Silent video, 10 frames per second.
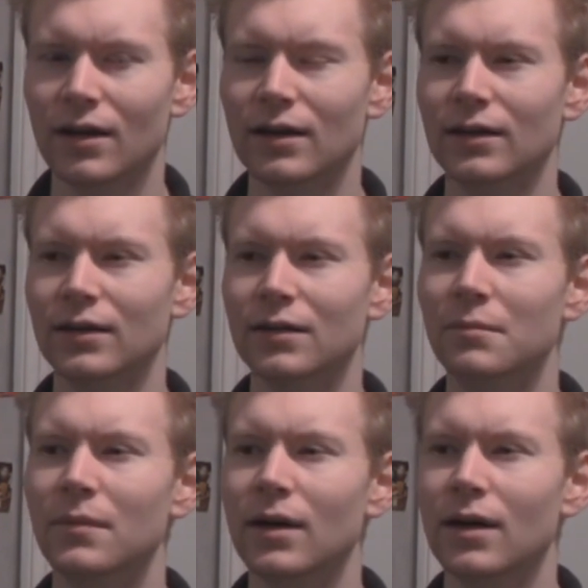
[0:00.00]

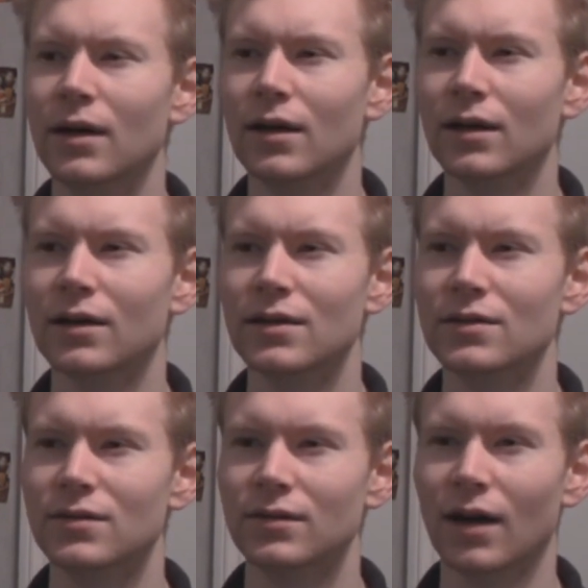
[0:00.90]

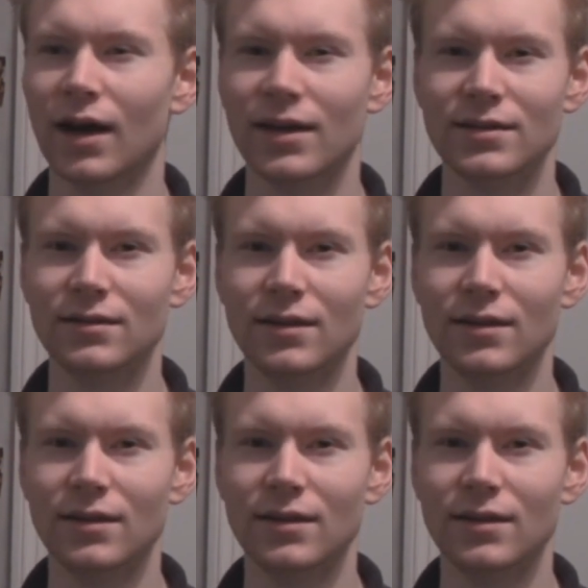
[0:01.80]
Because I